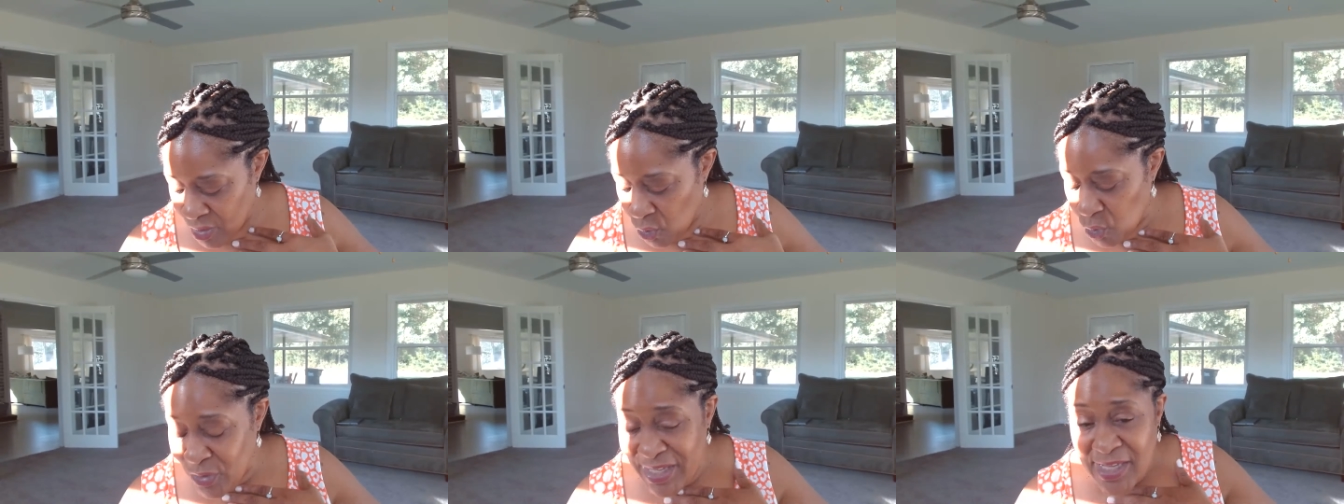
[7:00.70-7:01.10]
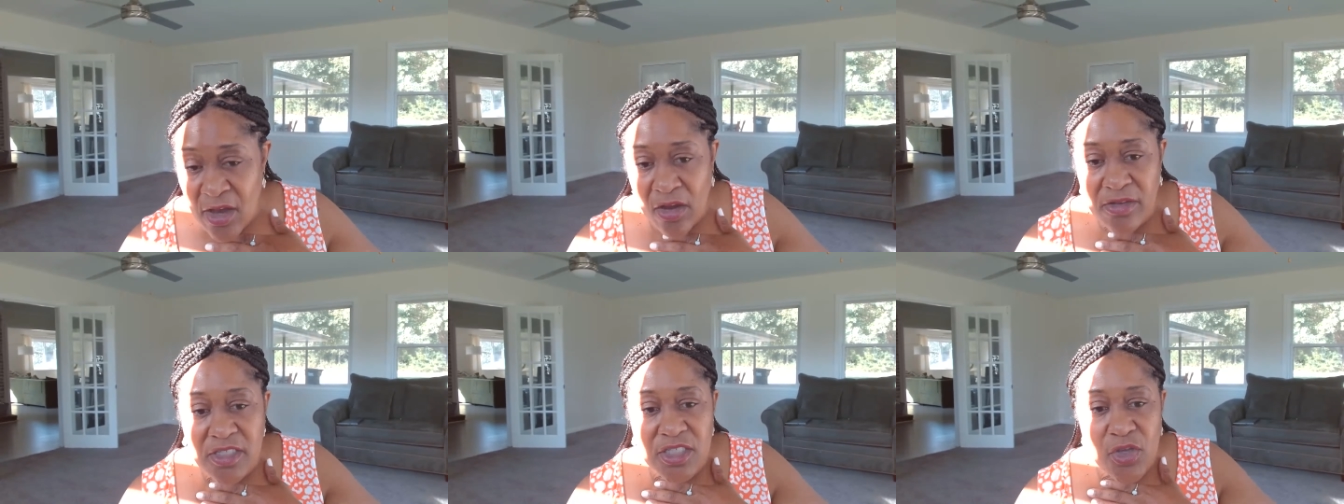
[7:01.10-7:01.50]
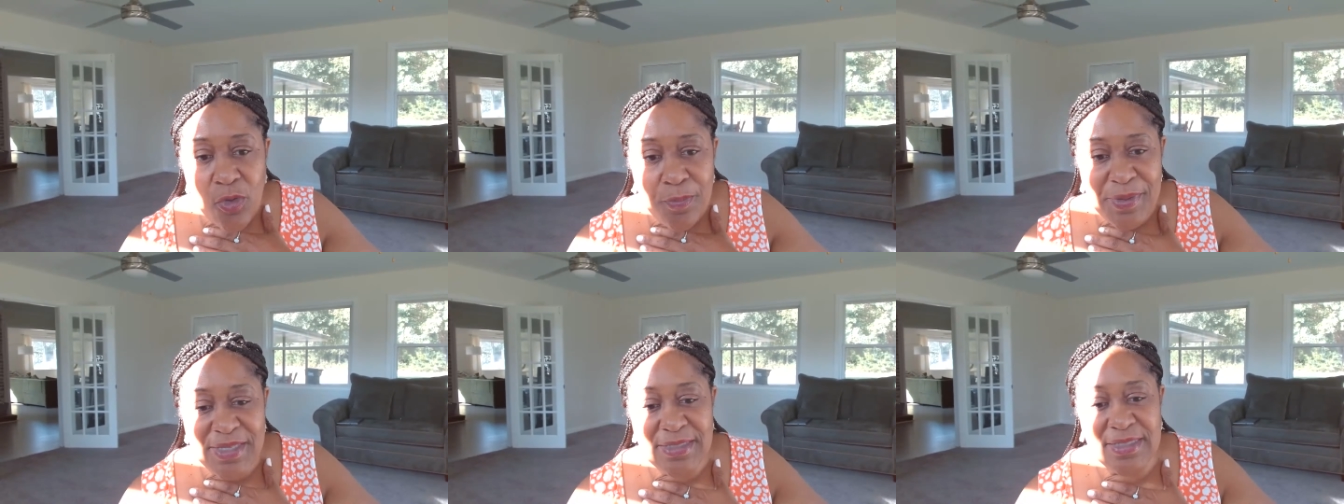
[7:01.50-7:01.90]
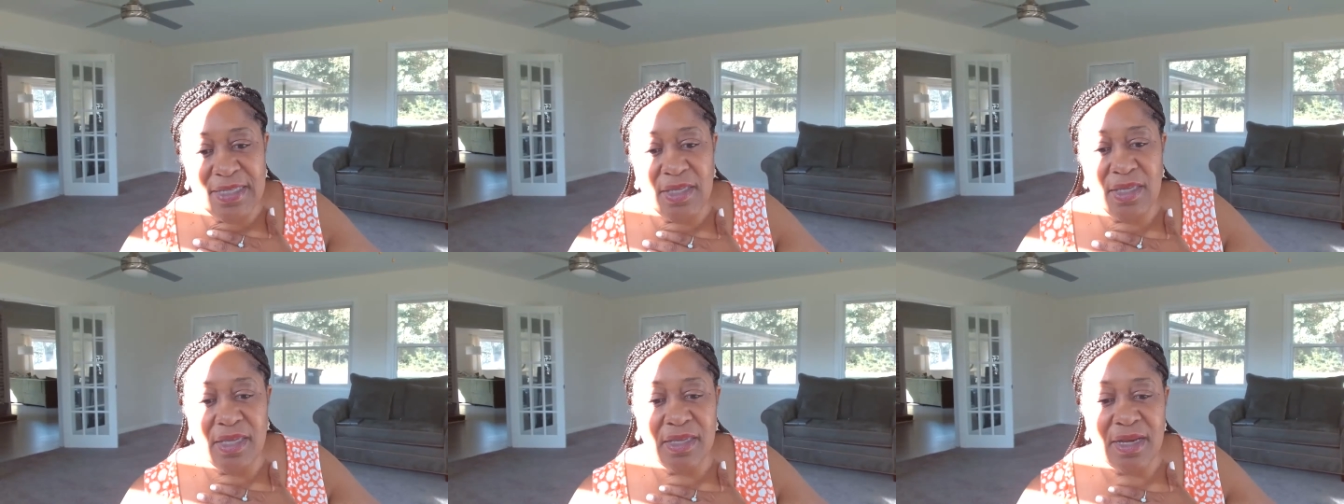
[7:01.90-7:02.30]
We are so
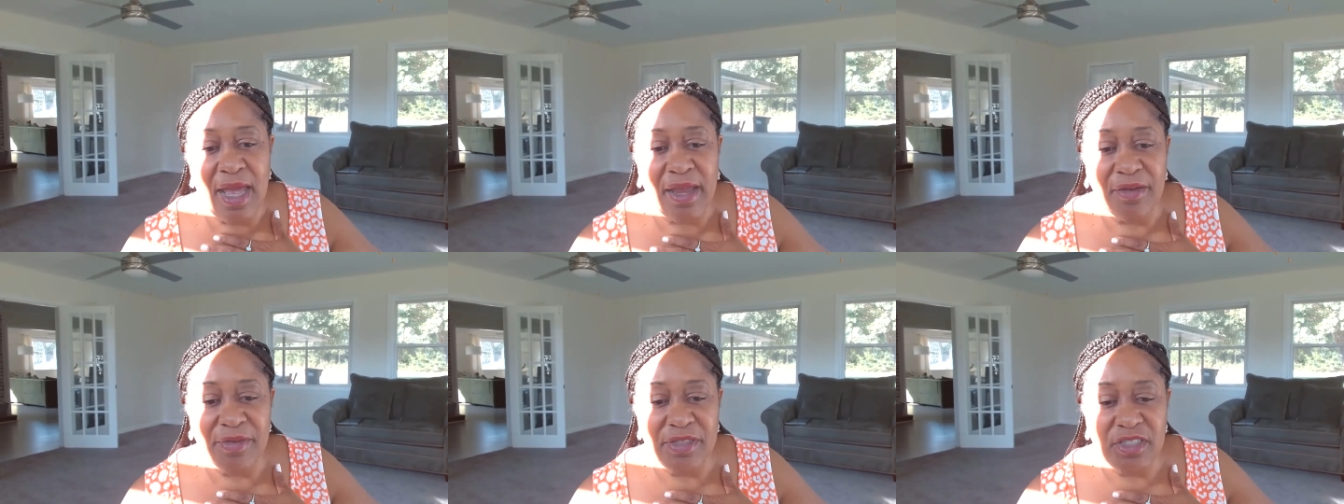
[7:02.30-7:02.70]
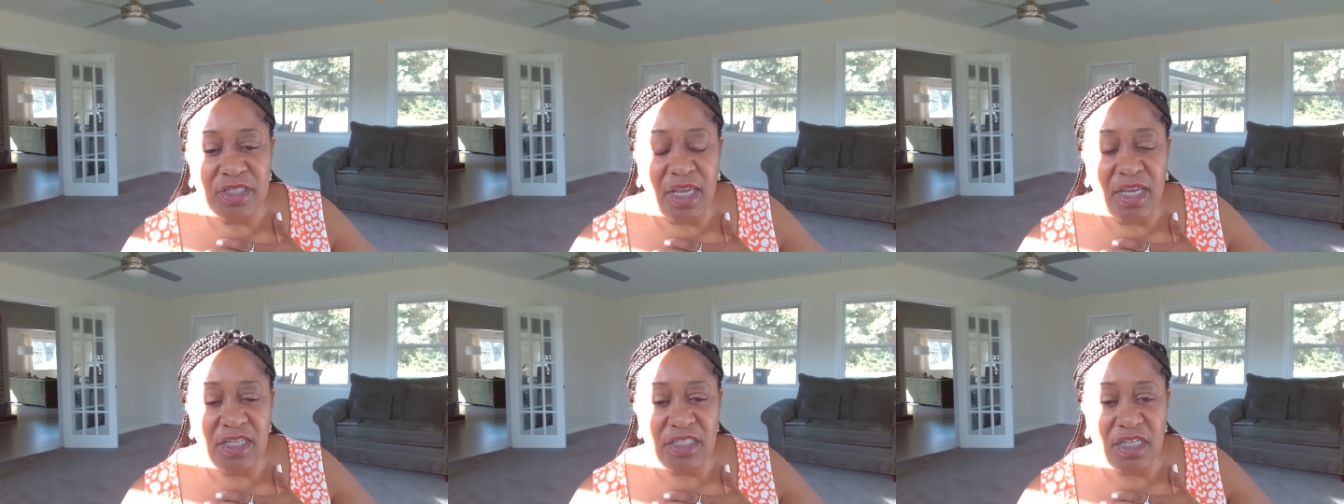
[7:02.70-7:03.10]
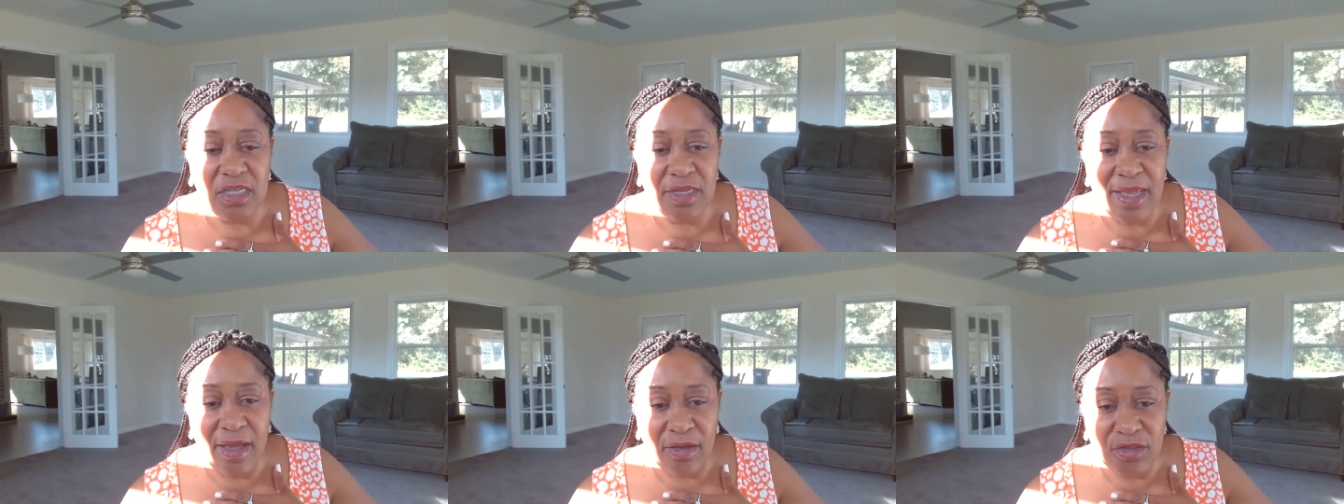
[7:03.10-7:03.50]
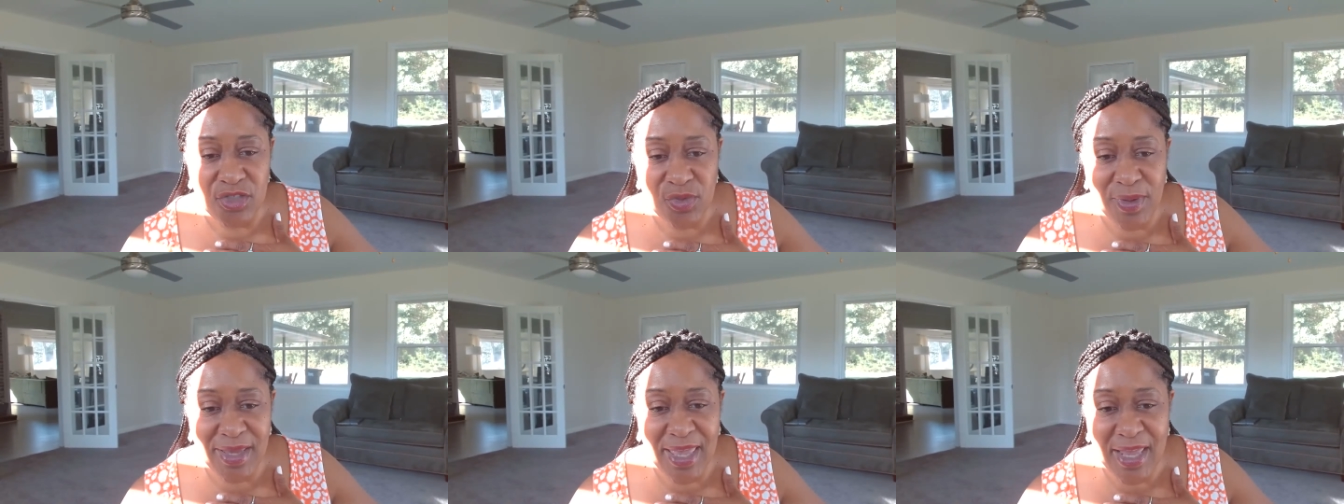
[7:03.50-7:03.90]
busy in higher education now
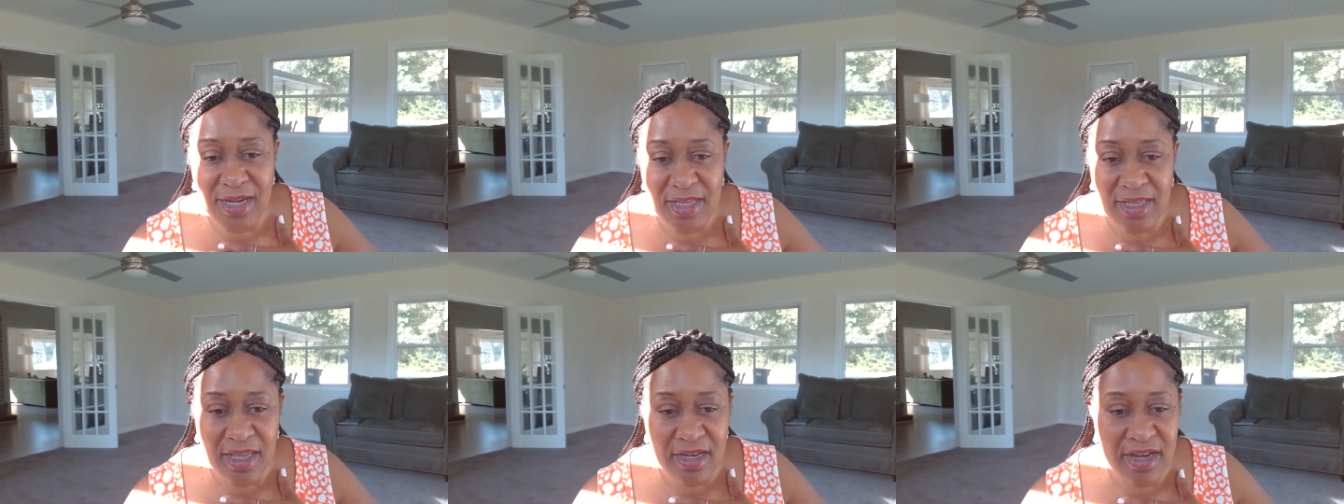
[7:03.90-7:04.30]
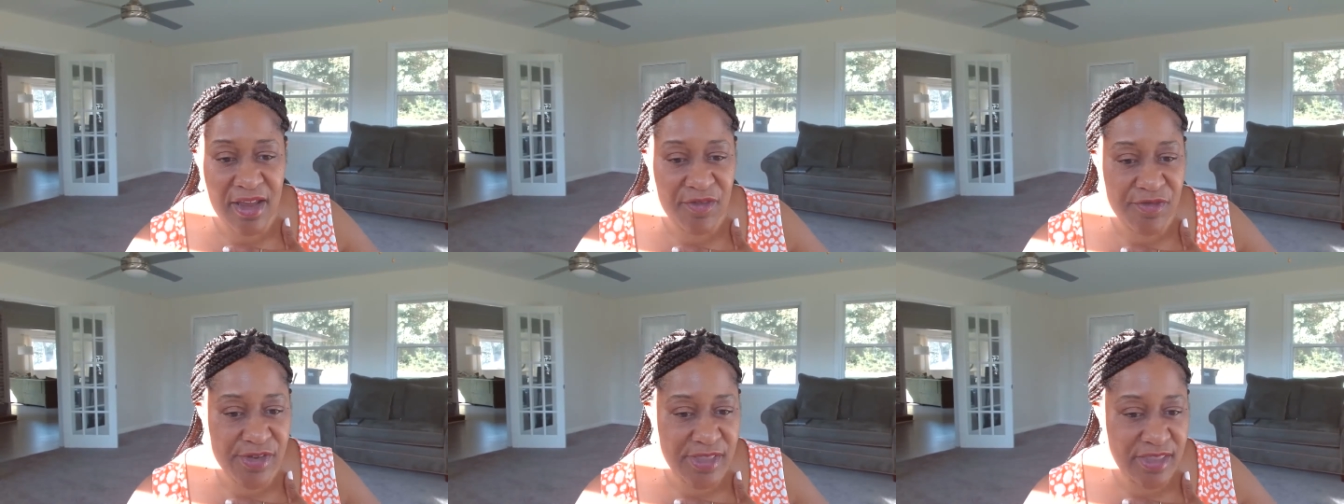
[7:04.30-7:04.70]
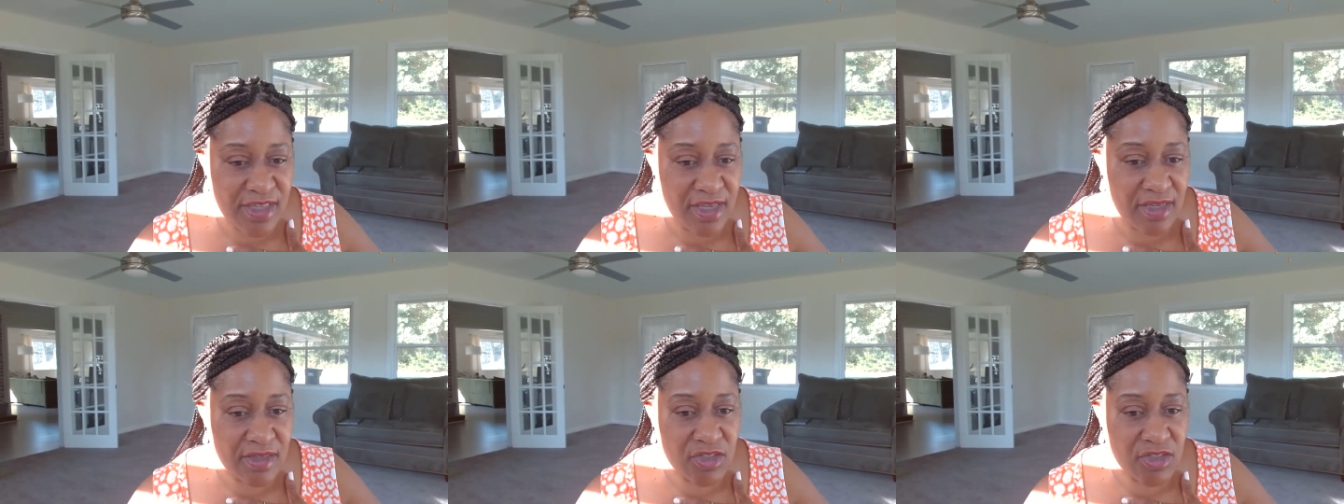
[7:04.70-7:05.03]
doing any and everything,